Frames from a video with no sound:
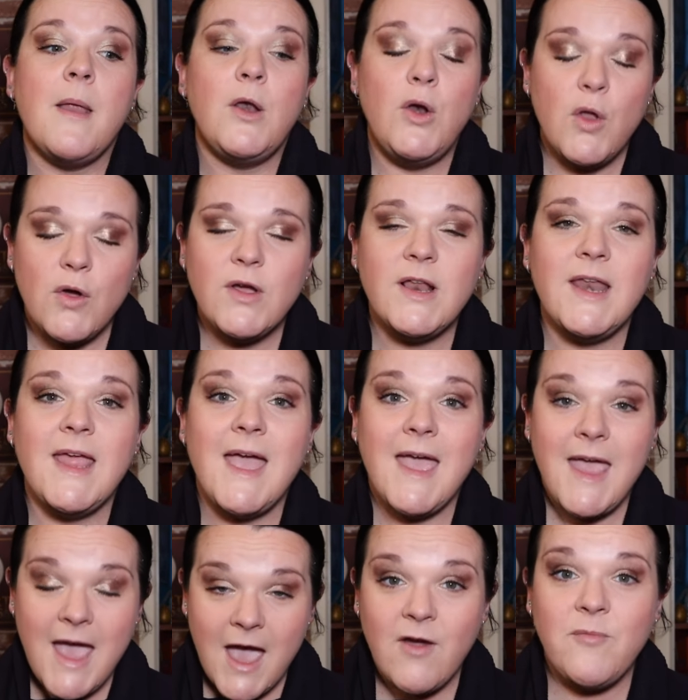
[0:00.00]
Luckily, I
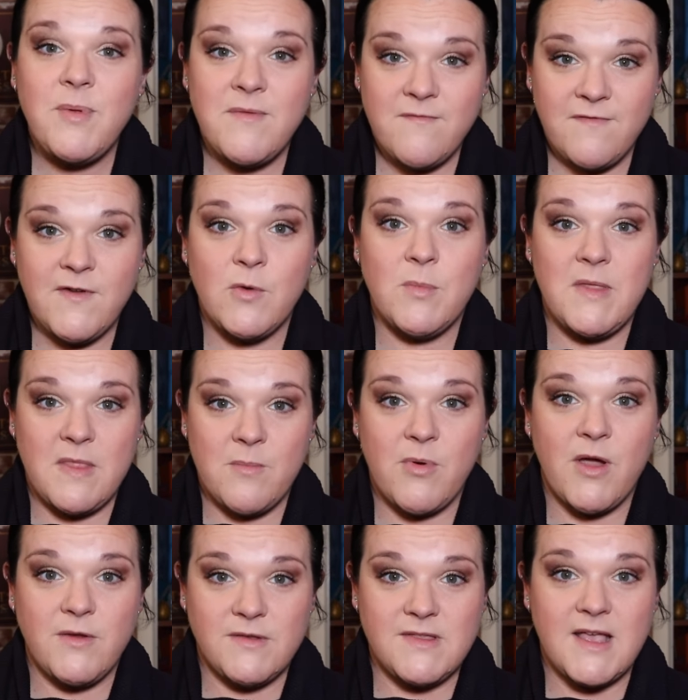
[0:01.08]
have been filming the
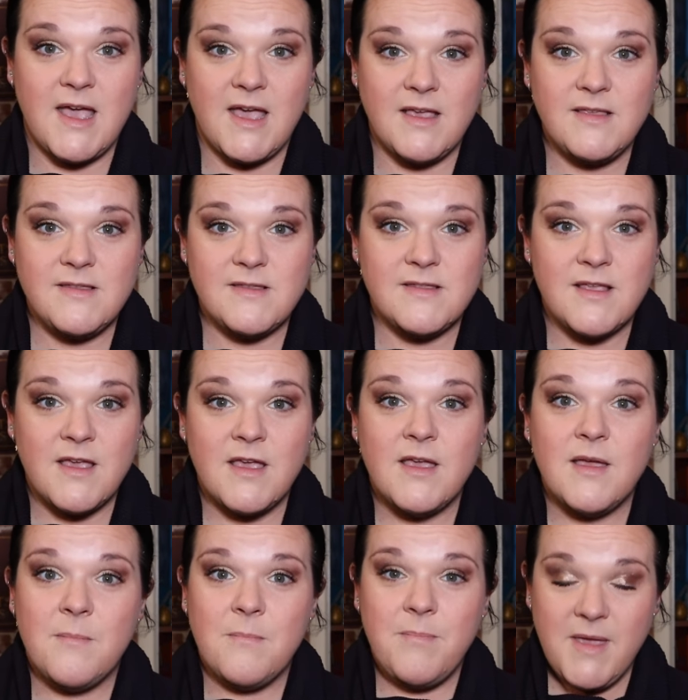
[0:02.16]
process
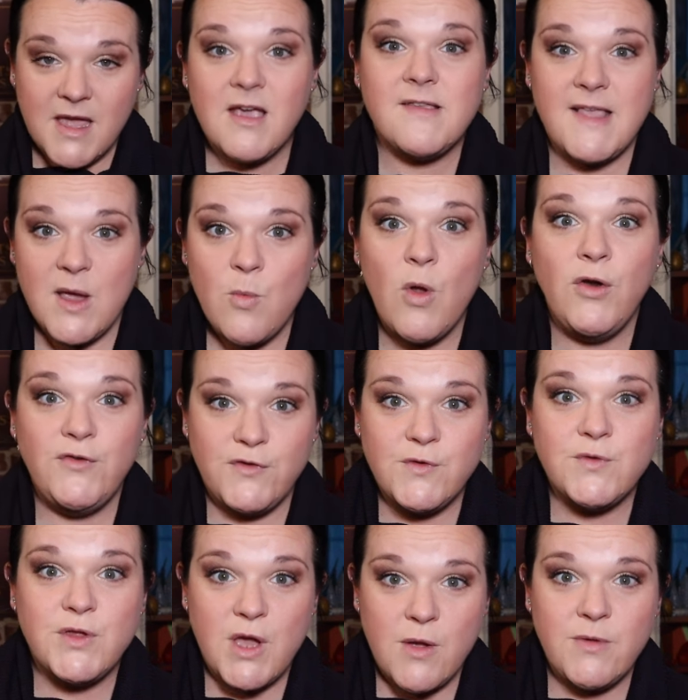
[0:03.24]
because I want to
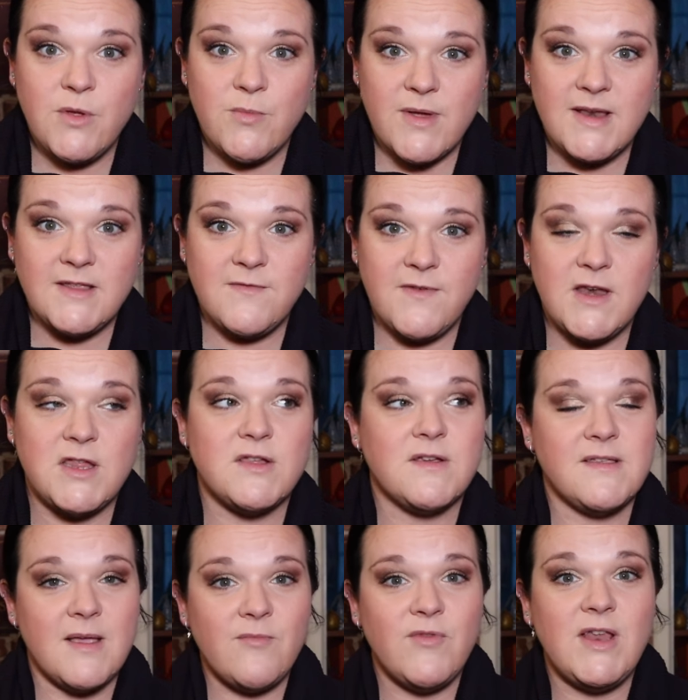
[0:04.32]
show you when it's finished
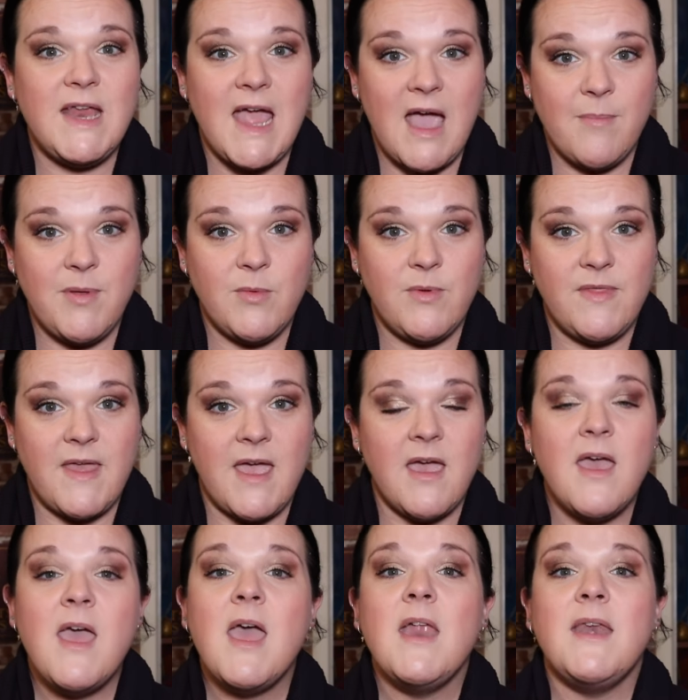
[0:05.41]
because I'm really happy with it.
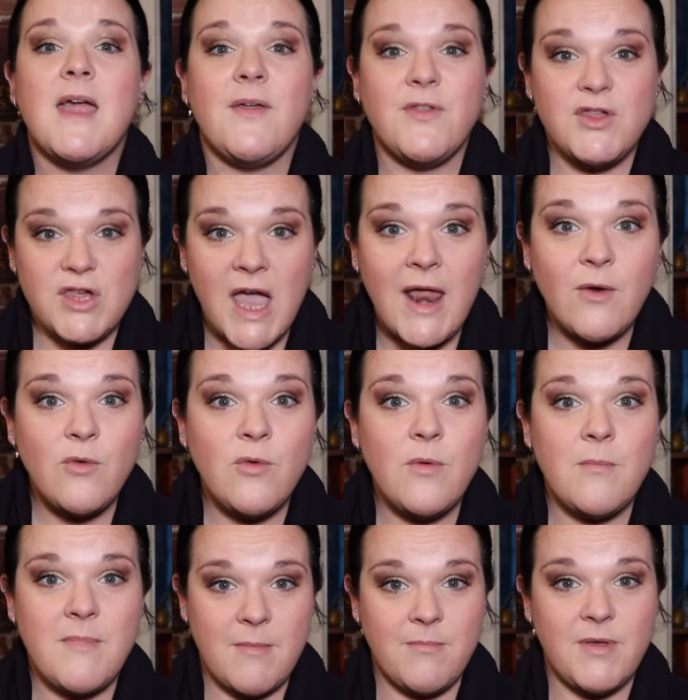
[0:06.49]
Now the channel
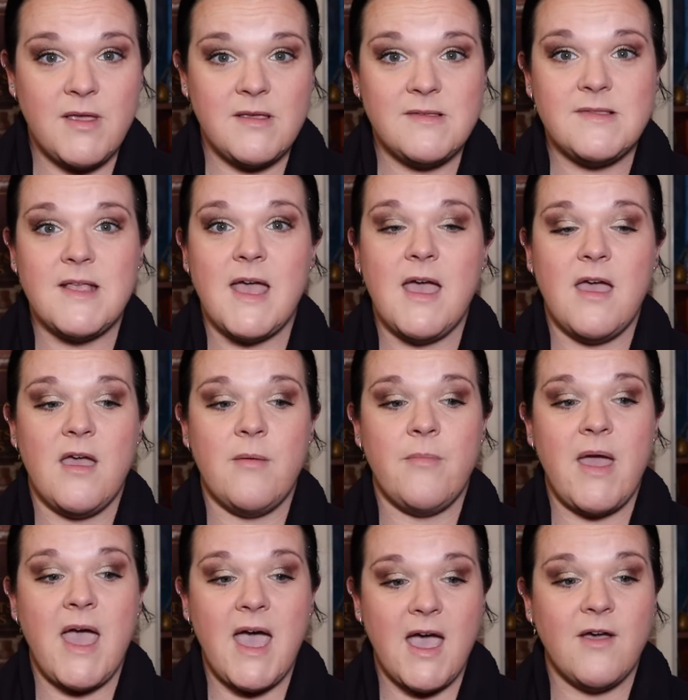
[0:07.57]
members um,
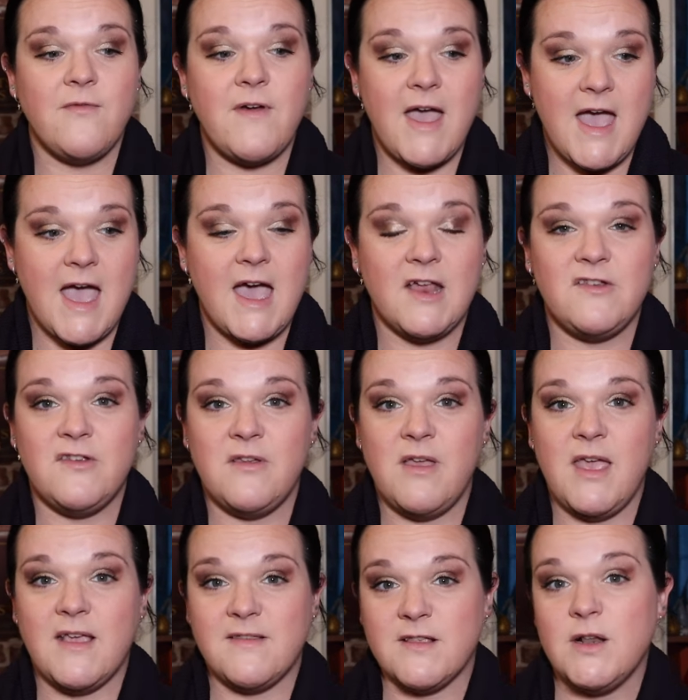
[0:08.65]
have had
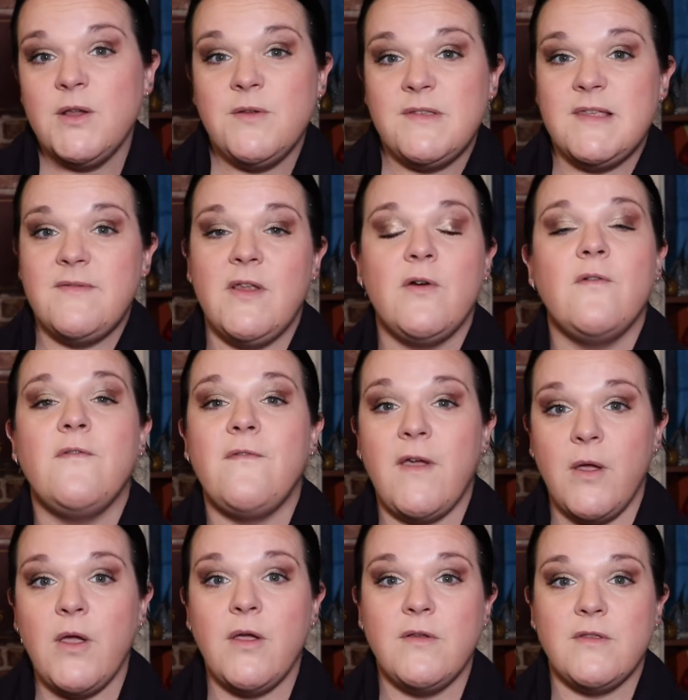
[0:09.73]
exclusive little
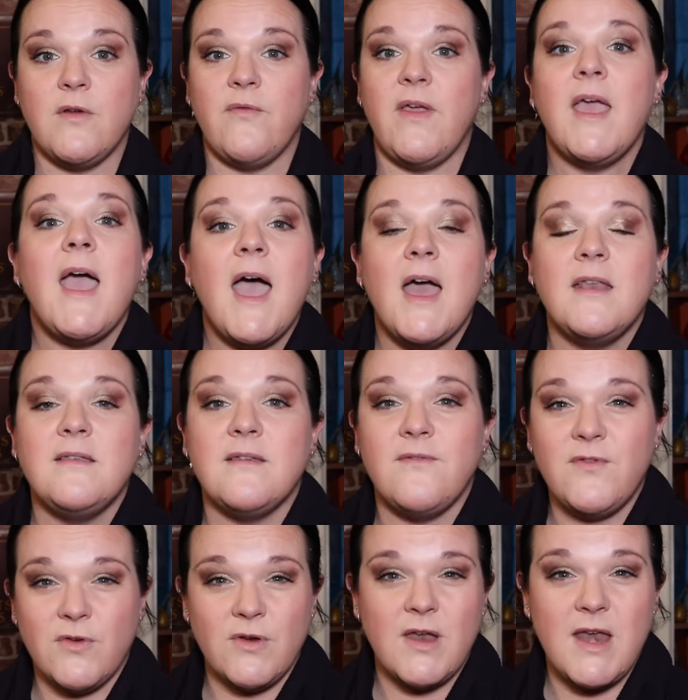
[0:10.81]
photos of it and
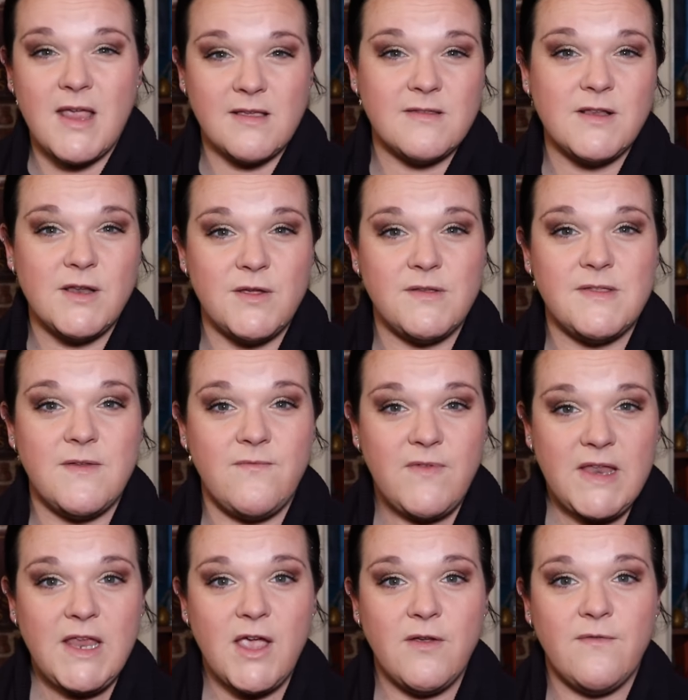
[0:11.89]
I've done an exclusive
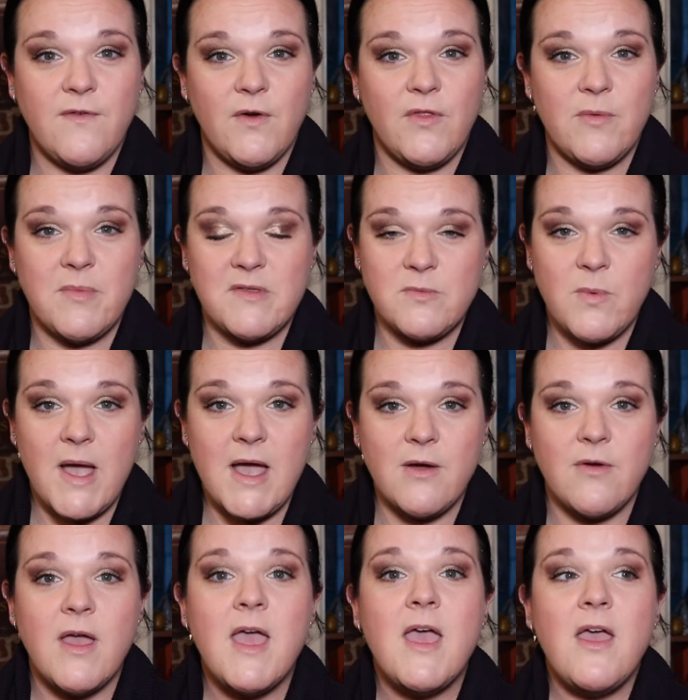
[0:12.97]
video for them as
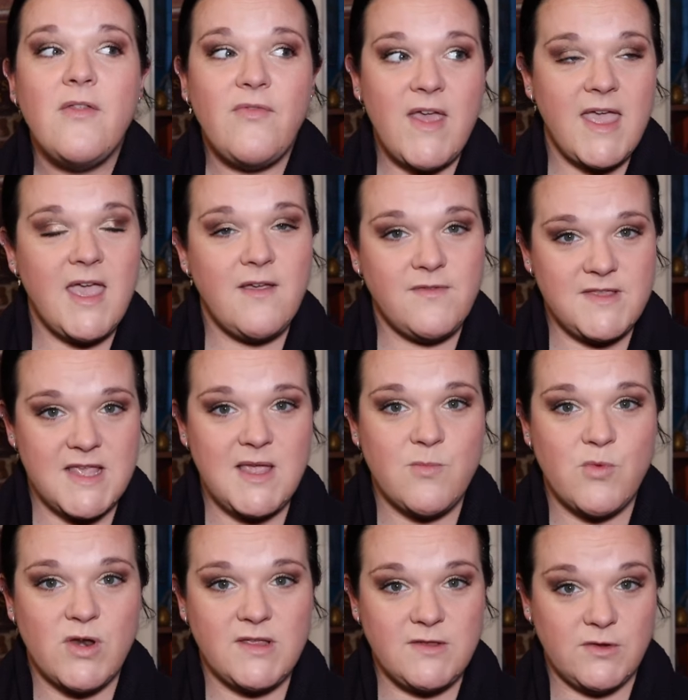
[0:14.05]
well. They have seen
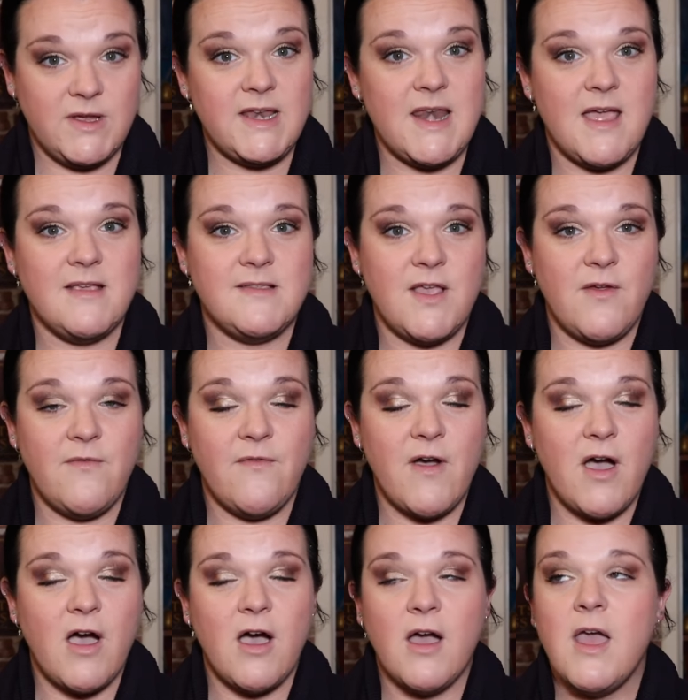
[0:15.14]
what it's looking like so
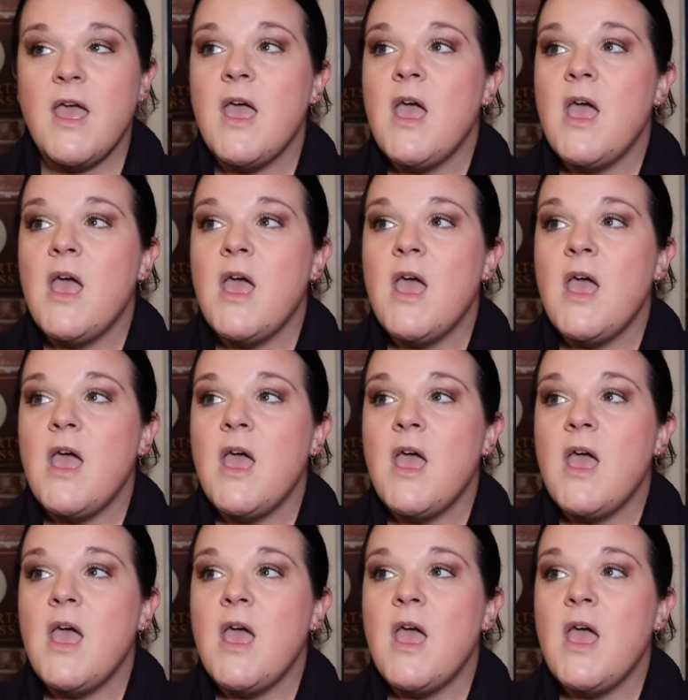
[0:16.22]
far